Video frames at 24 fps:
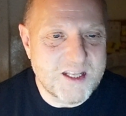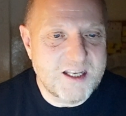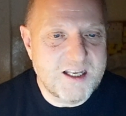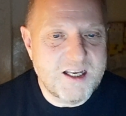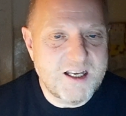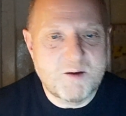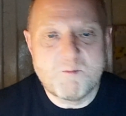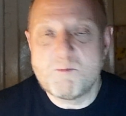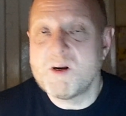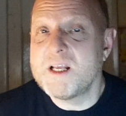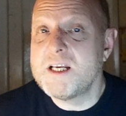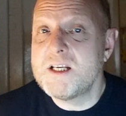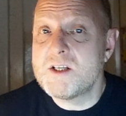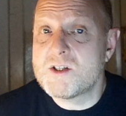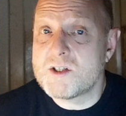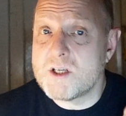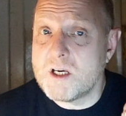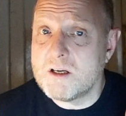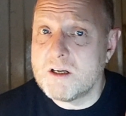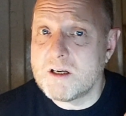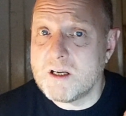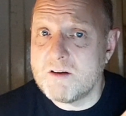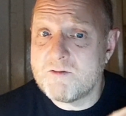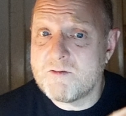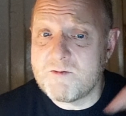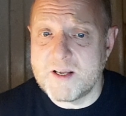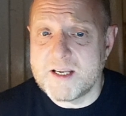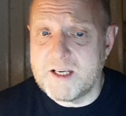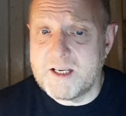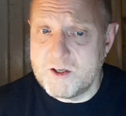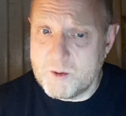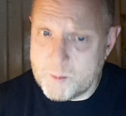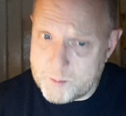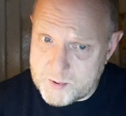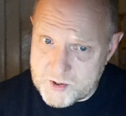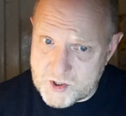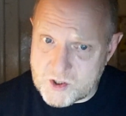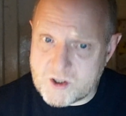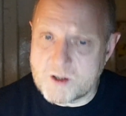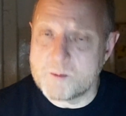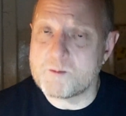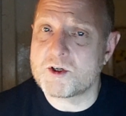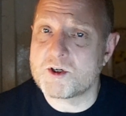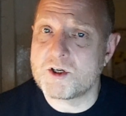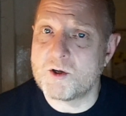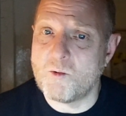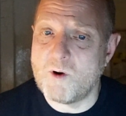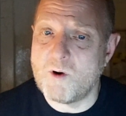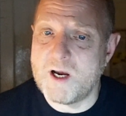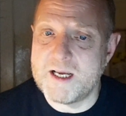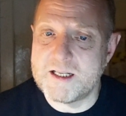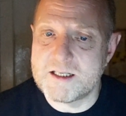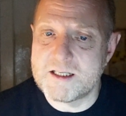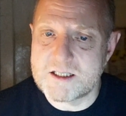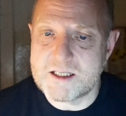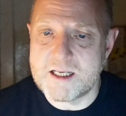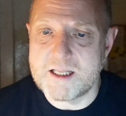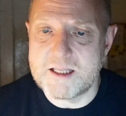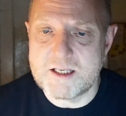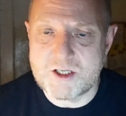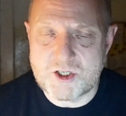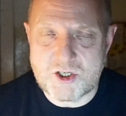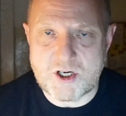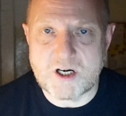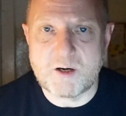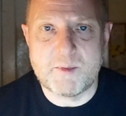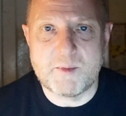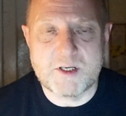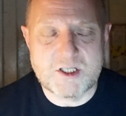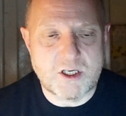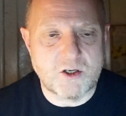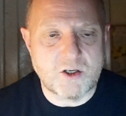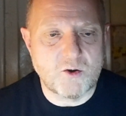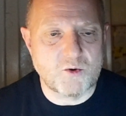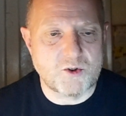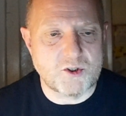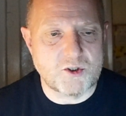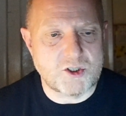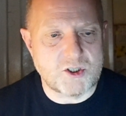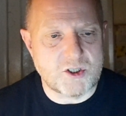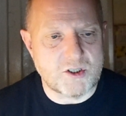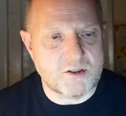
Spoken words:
Please don't go flinging your prescription away and say that Jeremy told you to.